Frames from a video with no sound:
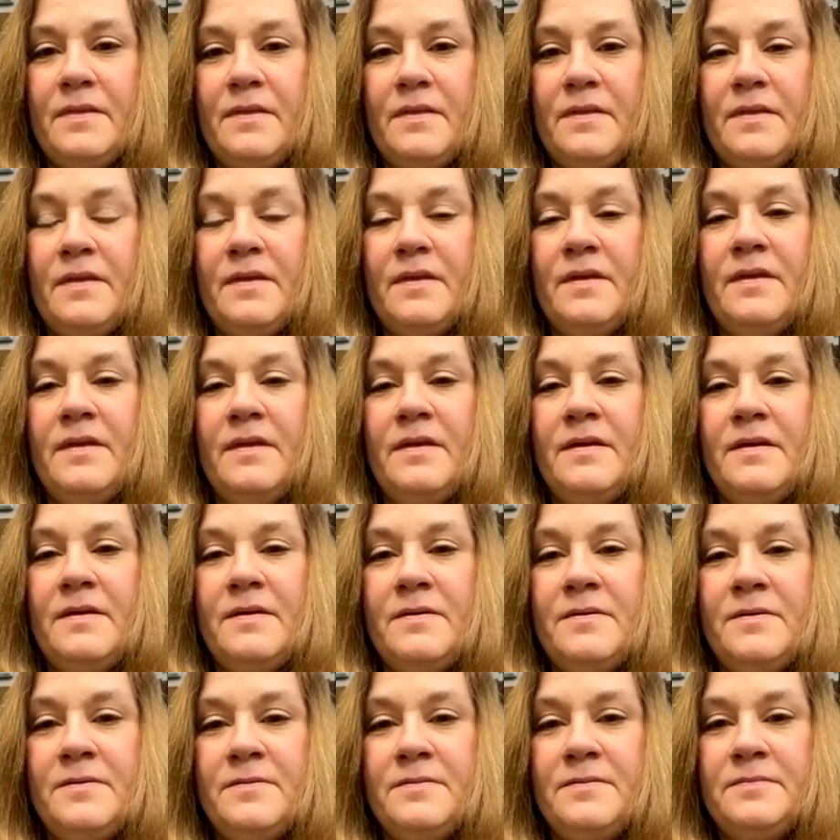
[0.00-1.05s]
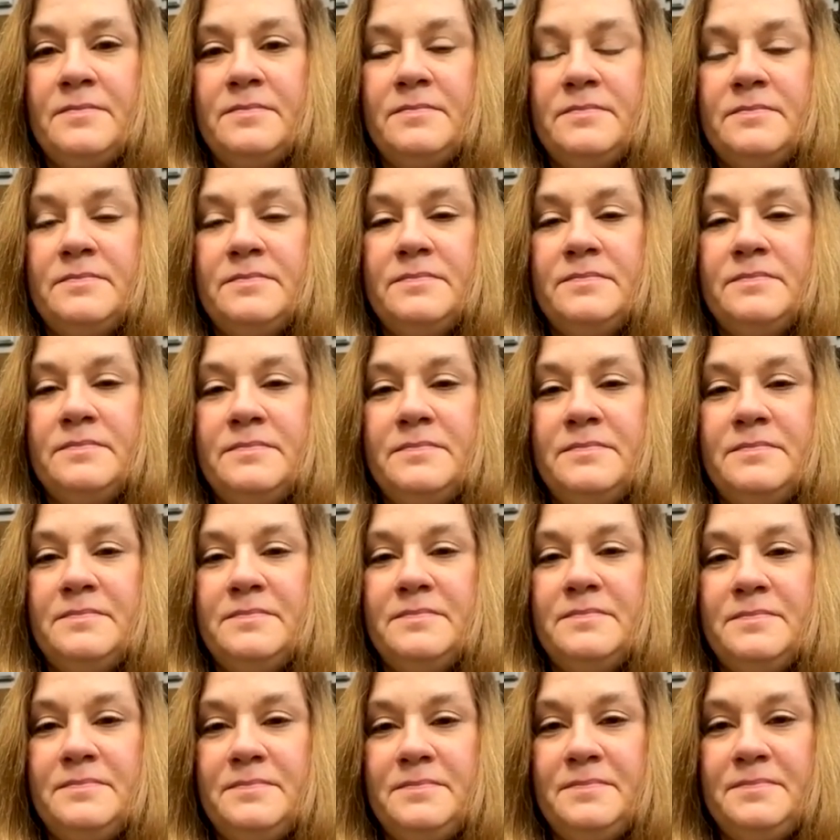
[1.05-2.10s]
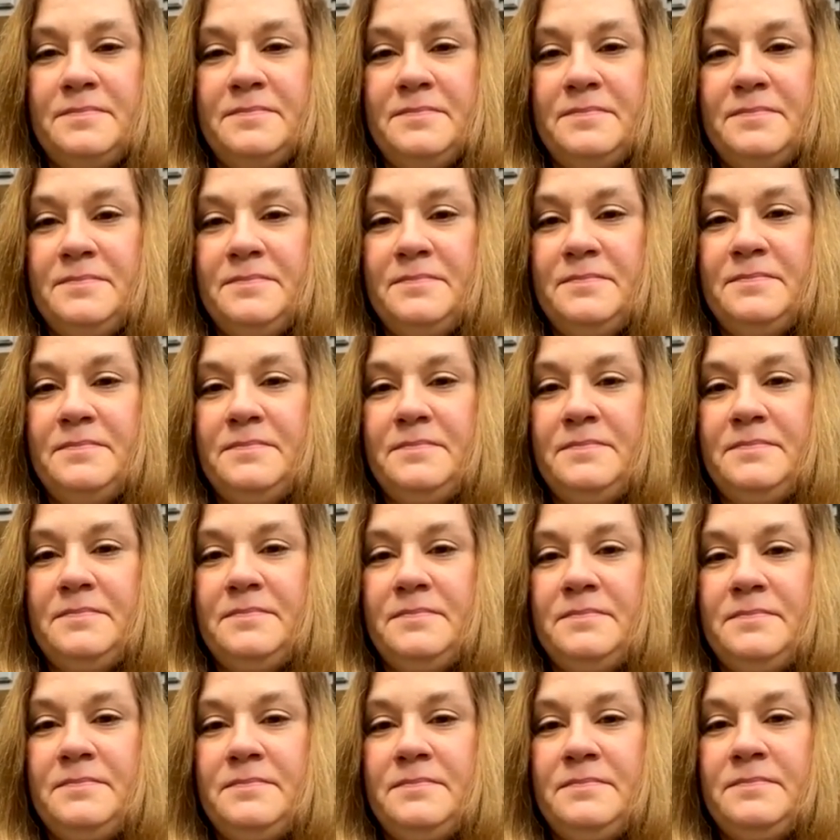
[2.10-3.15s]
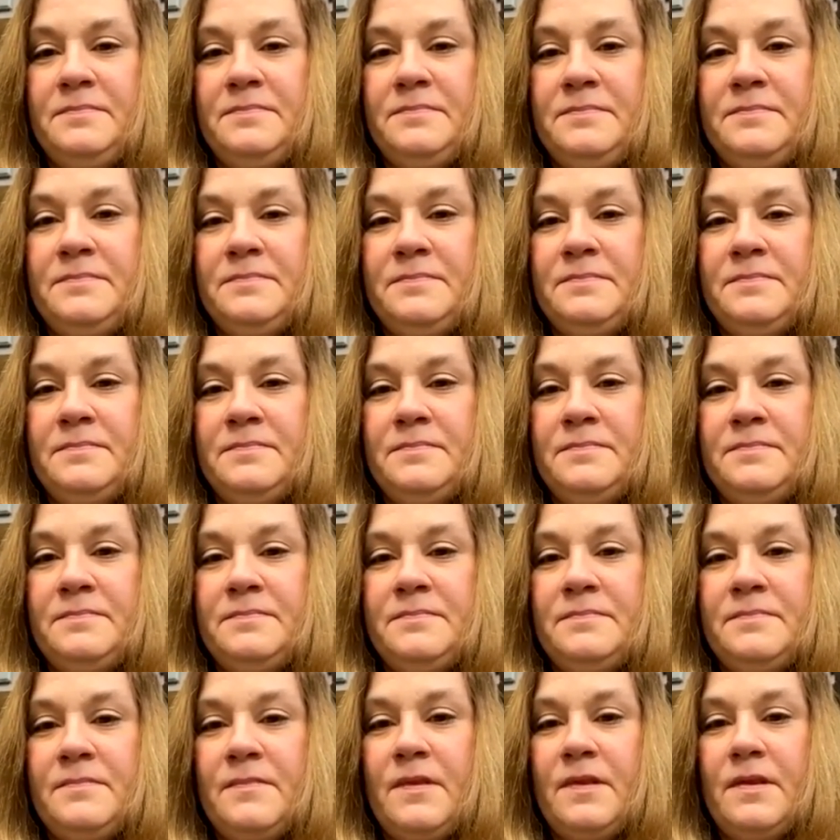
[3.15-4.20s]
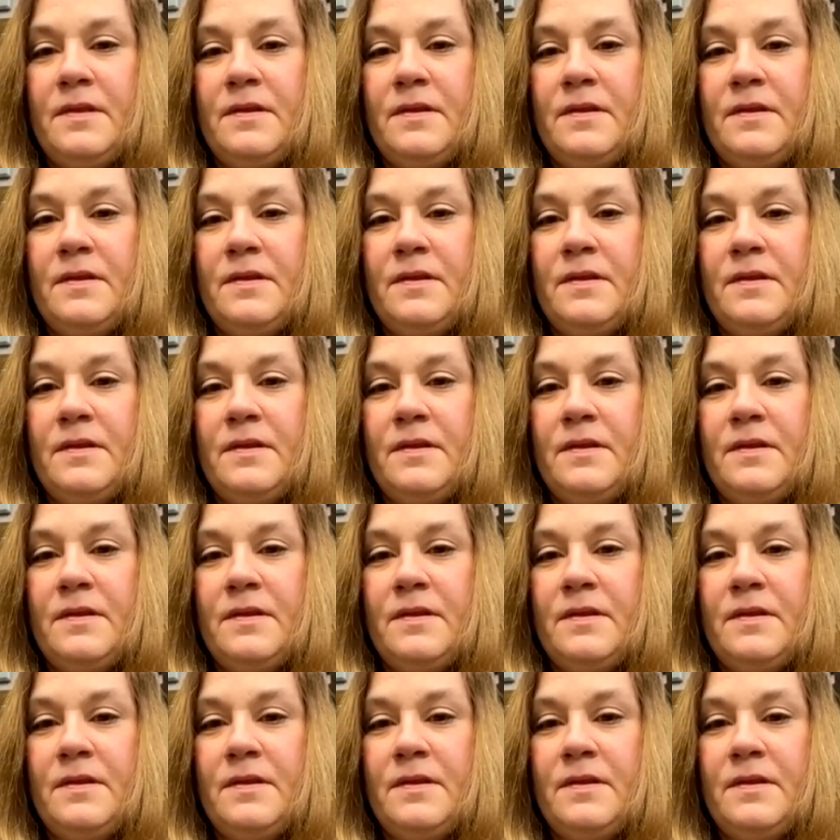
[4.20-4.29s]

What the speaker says: (not speaking)